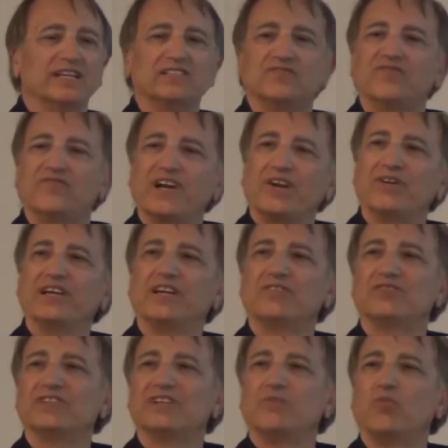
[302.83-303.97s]
is very
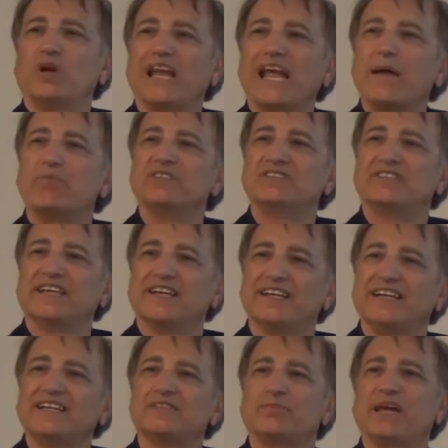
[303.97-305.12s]
interested in what happens to
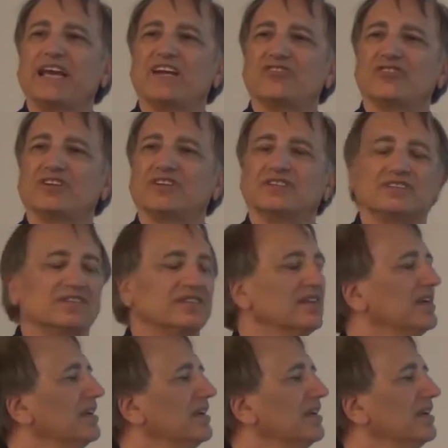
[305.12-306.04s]
his patients,